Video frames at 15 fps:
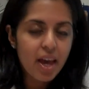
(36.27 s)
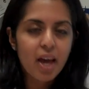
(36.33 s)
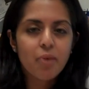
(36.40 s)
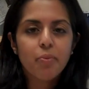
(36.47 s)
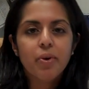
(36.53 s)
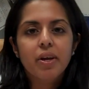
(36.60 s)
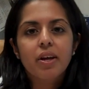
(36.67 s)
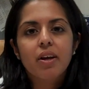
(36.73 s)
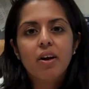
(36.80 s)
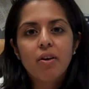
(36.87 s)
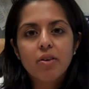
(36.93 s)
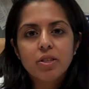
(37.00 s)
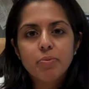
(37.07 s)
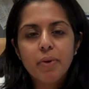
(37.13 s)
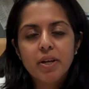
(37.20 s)
And we
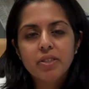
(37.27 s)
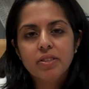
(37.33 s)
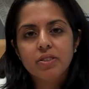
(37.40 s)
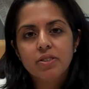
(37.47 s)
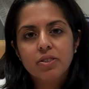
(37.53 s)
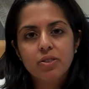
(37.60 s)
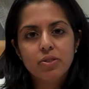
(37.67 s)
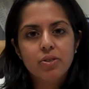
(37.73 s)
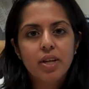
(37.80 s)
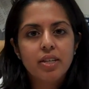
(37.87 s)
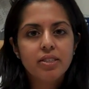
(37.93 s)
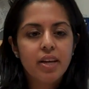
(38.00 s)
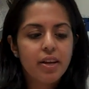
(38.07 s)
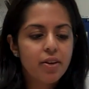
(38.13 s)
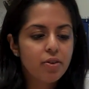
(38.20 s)
encourage patients to do
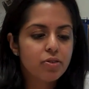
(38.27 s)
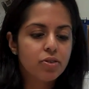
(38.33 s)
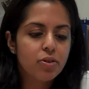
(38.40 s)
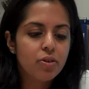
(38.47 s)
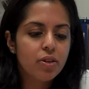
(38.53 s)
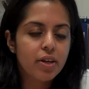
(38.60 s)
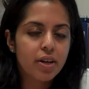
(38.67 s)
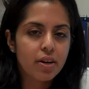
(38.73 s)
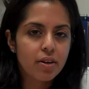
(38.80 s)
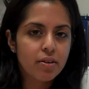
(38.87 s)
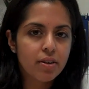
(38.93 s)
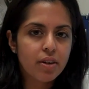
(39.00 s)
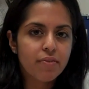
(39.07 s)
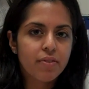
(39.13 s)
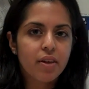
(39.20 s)
that 10 years earlier
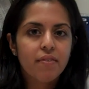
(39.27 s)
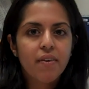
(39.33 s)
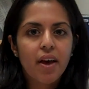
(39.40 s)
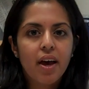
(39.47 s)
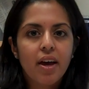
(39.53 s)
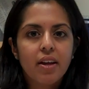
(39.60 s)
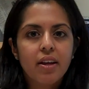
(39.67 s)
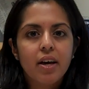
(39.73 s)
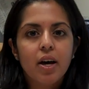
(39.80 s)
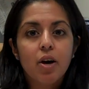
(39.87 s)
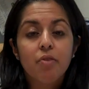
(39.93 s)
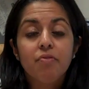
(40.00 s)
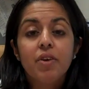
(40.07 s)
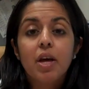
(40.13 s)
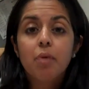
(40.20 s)
if they've had
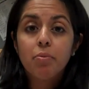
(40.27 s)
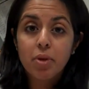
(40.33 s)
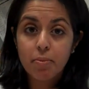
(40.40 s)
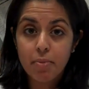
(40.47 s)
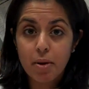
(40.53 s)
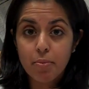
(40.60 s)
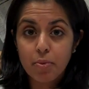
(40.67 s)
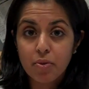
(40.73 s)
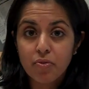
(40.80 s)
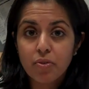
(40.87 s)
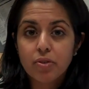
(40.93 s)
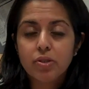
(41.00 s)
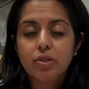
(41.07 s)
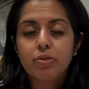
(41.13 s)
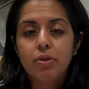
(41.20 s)
a family member,
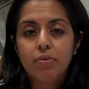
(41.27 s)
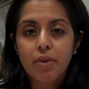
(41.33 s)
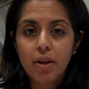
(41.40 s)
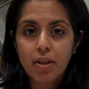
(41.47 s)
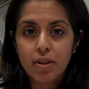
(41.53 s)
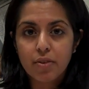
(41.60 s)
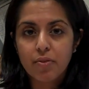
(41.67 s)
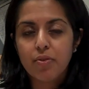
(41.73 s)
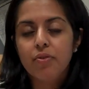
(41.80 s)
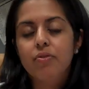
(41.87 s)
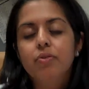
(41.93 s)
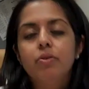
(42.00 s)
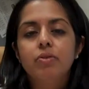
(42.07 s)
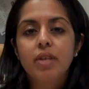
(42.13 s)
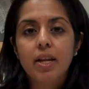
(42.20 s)
first degree relative,
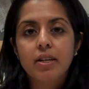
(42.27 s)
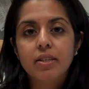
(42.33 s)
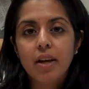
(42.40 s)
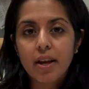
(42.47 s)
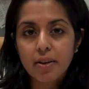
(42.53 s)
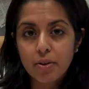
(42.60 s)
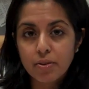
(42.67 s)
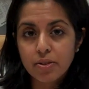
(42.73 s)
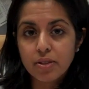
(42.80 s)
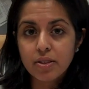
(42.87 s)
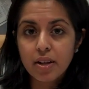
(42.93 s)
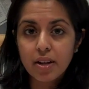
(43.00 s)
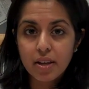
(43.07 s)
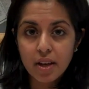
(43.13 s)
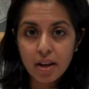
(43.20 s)
who's had a diagnosis
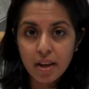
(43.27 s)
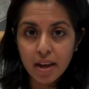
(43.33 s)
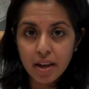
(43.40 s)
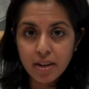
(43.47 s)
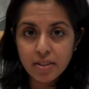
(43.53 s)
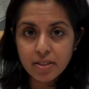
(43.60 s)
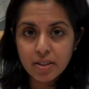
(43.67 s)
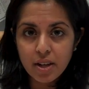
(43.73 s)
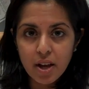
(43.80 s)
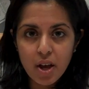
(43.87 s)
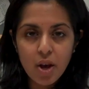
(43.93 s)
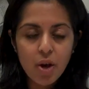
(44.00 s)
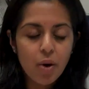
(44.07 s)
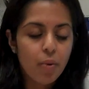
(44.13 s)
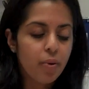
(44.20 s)
at a young age.
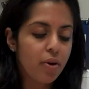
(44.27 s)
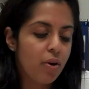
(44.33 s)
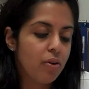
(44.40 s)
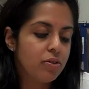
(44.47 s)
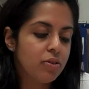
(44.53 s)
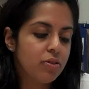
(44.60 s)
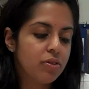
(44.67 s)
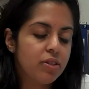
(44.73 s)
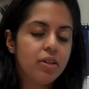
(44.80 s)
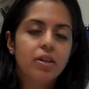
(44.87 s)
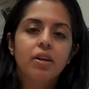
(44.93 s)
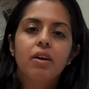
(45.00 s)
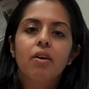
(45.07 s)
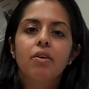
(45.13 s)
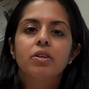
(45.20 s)
We also still
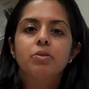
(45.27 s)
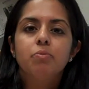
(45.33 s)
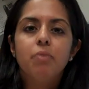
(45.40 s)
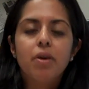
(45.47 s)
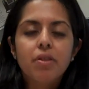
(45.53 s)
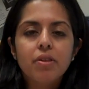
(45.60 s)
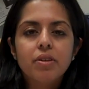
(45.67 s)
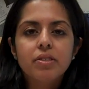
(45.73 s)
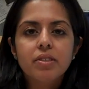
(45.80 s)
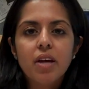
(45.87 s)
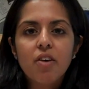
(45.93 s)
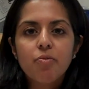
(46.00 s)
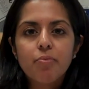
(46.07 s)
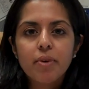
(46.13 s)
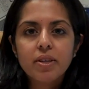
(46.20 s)
encourage monthly
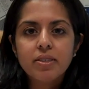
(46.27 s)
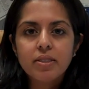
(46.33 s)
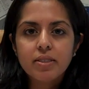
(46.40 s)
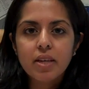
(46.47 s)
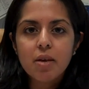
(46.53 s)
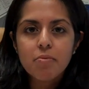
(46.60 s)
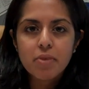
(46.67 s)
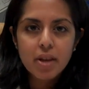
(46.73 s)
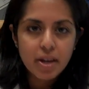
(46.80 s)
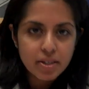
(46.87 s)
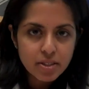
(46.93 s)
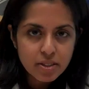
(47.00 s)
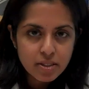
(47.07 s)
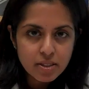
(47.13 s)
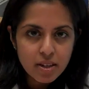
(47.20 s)
self-breast
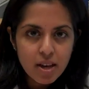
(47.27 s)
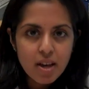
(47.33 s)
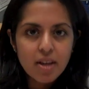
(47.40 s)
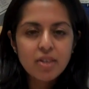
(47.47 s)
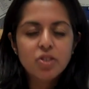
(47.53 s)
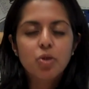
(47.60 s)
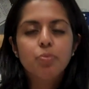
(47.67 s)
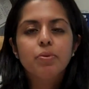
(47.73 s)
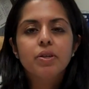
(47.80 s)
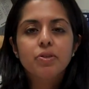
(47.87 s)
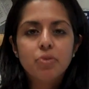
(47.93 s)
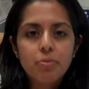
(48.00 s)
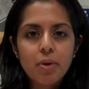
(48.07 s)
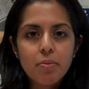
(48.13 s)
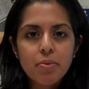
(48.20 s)
examinations. So
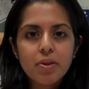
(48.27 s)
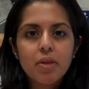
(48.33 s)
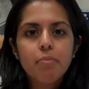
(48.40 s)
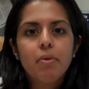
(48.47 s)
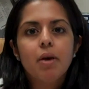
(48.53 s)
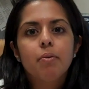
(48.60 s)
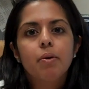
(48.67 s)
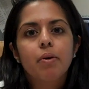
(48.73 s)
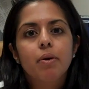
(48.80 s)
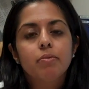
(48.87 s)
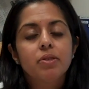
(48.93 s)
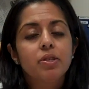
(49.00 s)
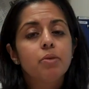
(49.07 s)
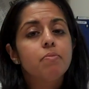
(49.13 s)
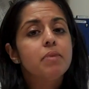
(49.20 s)
please remember that mammogram
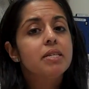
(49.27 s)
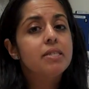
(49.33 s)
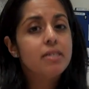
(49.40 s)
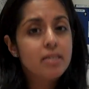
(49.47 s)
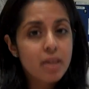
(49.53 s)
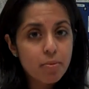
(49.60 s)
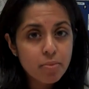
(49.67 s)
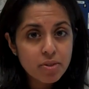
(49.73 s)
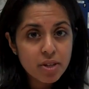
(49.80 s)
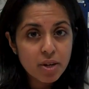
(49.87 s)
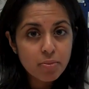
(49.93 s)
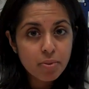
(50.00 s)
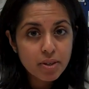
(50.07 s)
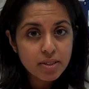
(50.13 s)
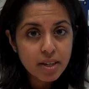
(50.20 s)
still misses 10%
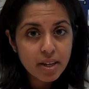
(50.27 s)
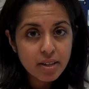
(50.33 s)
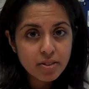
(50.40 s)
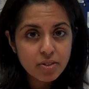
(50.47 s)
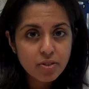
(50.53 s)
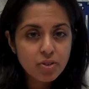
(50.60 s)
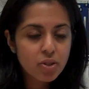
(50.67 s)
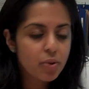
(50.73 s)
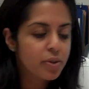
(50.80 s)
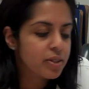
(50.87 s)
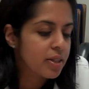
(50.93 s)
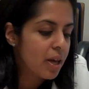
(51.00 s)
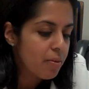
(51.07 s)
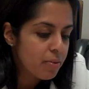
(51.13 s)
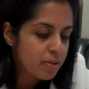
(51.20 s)
of breast cancer, so
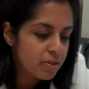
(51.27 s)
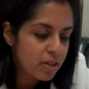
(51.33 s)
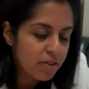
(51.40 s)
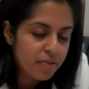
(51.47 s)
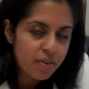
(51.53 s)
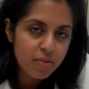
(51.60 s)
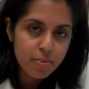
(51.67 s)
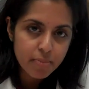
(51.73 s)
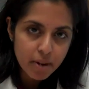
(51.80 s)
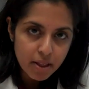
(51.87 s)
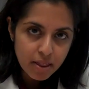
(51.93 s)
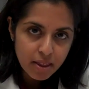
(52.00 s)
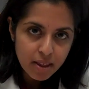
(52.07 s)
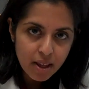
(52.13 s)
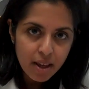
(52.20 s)
examine yourself every
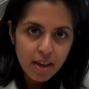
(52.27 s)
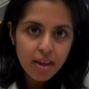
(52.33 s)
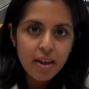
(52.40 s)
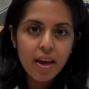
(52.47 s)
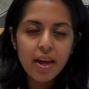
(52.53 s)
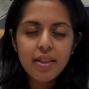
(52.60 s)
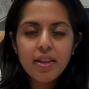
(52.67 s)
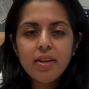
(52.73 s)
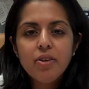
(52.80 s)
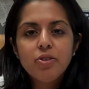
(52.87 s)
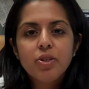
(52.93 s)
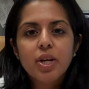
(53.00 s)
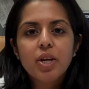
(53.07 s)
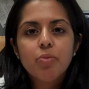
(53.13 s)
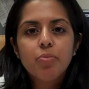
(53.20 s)
month and then you
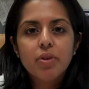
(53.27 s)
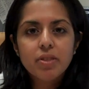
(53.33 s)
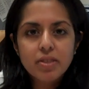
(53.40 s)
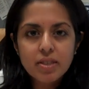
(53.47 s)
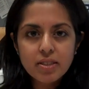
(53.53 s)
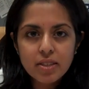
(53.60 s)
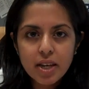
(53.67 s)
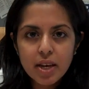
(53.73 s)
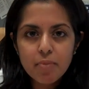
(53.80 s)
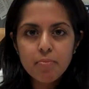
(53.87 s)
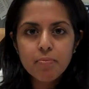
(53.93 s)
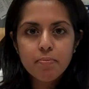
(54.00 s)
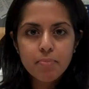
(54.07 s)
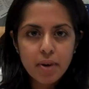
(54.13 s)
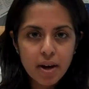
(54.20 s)
should get a breast exam
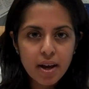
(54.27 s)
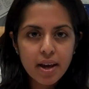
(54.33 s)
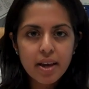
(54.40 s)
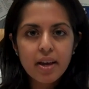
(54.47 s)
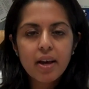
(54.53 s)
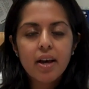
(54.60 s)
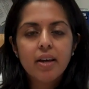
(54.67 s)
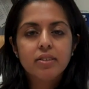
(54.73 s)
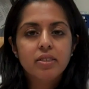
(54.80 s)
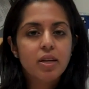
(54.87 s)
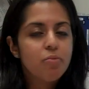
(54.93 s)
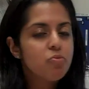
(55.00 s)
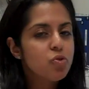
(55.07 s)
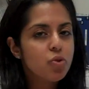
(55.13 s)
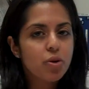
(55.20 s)
by
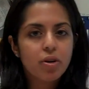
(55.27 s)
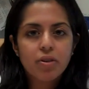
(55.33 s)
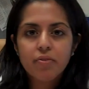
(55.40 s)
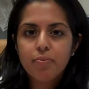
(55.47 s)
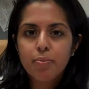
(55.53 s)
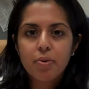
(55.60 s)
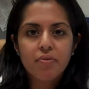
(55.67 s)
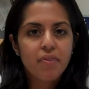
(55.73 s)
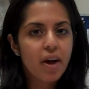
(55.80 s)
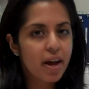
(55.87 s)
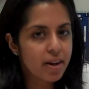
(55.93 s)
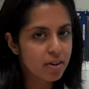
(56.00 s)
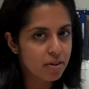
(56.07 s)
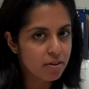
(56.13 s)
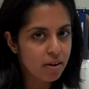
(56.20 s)
some sort of
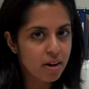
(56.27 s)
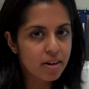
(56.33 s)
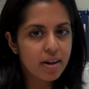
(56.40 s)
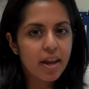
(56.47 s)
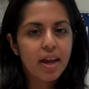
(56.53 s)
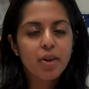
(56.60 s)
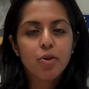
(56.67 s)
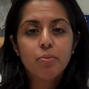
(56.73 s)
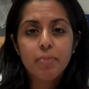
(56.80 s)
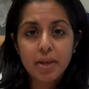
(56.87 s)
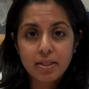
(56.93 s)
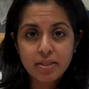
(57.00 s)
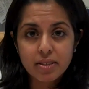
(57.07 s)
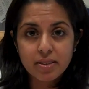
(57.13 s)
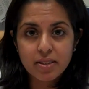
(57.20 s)
provider on an annual
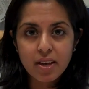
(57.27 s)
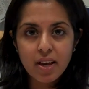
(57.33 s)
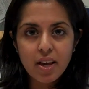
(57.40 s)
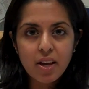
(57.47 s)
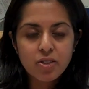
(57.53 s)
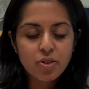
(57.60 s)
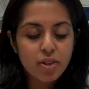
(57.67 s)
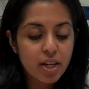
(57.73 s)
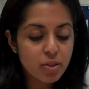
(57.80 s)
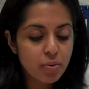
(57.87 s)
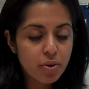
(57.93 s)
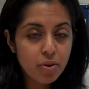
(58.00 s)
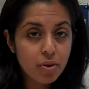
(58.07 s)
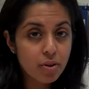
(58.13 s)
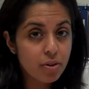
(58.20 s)
basis. So that's
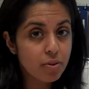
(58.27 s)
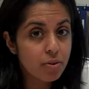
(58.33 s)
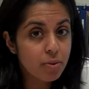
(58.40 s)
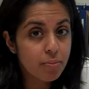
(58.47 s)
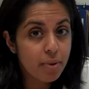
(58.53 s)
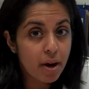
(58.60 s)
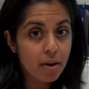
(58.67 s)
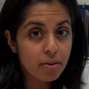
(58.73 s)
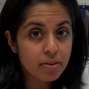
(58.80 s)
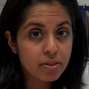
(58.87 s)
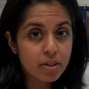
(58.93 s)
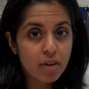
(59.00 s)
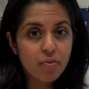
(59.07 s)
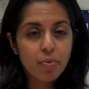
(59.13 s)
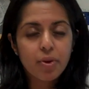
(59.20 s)
what you can do to empower
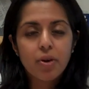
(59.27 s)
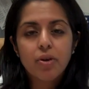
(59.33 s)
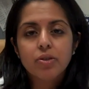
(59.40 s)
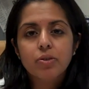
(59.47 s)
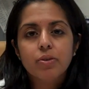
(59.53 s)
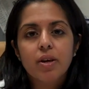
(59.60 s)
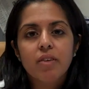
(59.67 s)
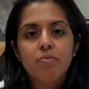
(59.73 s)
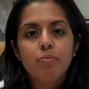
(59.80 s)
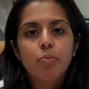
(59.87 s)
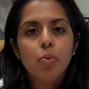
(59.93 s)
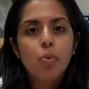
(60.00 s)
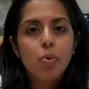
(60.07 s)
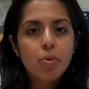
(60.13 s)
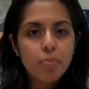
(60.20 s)
yourself. We also have
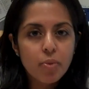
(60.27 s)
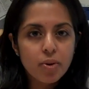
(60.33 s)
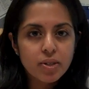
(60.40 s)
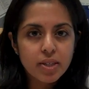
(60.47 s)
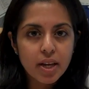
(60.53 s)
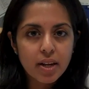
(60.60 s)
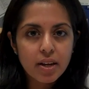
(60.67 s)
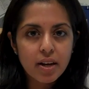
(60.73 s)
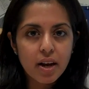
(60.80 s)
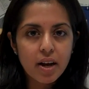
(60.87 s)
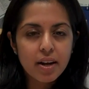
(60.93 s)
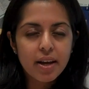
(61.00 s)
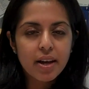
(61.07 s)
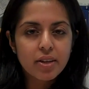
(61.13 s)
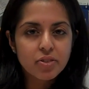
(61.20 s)
more and more data
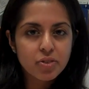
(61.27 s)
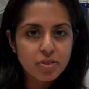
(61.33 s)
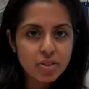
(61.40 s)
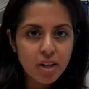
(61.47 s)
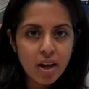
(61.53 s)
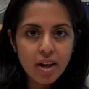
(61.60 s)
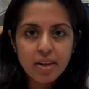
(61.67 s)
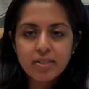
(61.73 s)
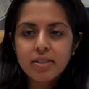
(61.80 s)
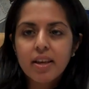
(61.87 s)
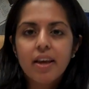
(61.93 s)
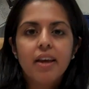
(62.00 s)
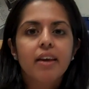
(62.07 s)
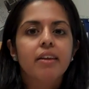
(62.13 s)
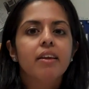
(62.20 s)
on exercise
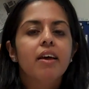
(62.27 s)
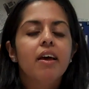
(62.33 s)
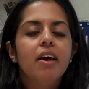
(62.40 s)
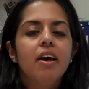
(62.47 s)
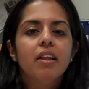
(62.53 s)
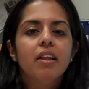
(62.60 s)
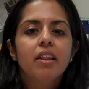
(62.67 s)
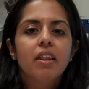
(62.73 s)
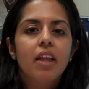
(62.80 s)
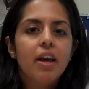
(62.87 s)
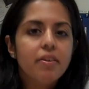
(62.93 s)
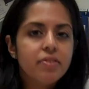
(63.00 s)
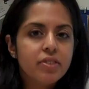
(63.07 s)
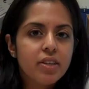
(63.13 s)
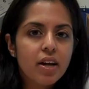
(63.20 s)
and
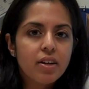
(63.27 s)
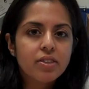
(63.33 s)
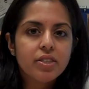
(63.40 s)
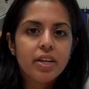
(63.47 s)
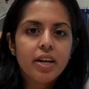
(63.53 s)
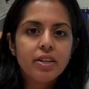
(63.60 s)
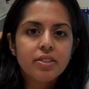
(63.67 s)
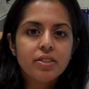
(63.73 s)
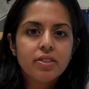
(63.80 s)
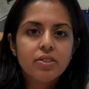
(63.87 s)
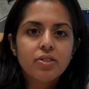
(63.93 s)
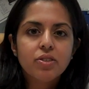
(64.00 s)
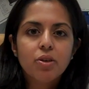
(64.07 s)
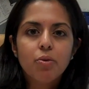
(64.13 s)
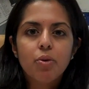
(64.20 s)
lifestyle
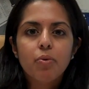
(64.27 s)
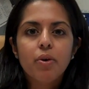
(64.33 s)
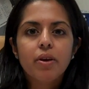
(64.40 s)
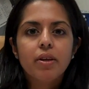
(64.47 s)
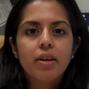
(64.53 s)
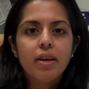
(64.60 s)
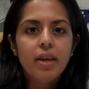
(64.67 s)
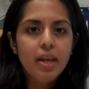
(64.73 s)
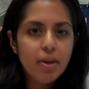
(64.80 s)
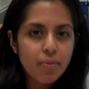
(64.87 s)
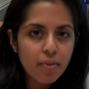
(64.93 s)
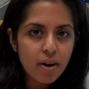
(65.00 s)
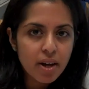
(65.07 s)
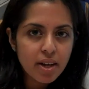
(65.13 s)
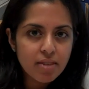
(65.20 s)
changes, so we want you to eat
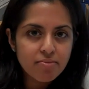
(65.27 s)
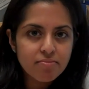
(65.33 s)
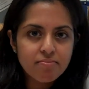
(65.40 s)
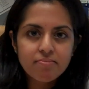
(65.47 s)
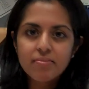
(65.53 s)
right,